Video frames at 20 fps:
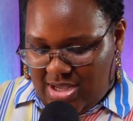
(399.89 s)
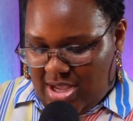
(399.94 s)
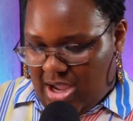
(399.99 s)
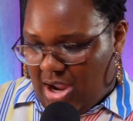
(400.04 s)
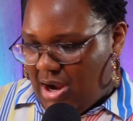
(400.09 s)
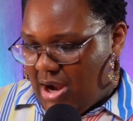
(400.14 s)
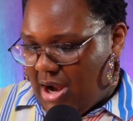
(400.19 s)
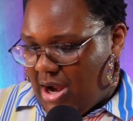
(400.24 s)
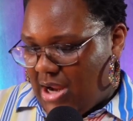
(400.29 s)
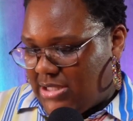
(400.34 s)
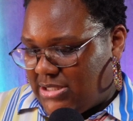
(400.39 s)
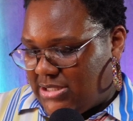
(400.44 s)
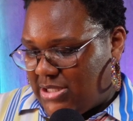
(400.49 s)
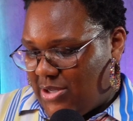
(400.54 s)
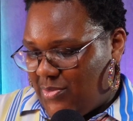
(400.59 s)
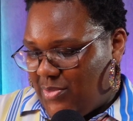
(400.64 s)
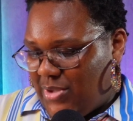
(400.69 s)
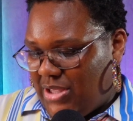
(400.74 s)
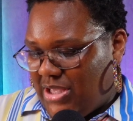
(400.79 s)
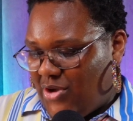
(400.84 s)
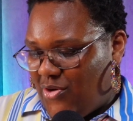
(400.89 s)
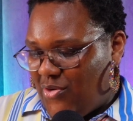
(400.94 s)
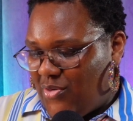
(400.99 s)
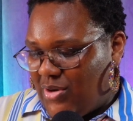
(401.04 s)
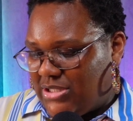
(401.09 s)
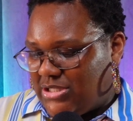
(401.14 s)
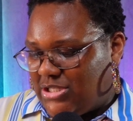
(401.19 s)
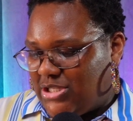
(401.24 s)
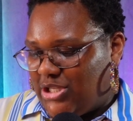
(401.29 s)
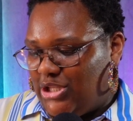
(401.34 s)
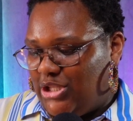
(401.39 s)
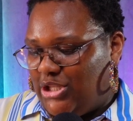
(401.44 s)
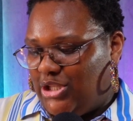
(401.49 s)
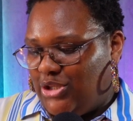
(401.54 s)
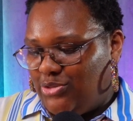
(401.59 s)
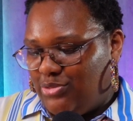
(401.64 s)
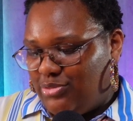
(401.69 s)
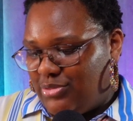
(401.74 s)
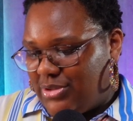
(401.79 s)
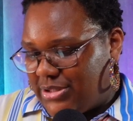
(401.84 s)
All right, so we going to
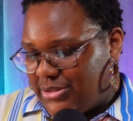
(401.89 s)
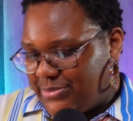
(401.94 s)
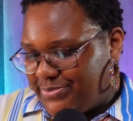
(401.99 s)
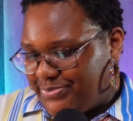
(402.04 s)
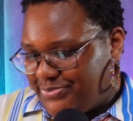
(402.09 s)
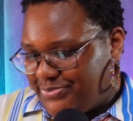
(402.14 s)
Luke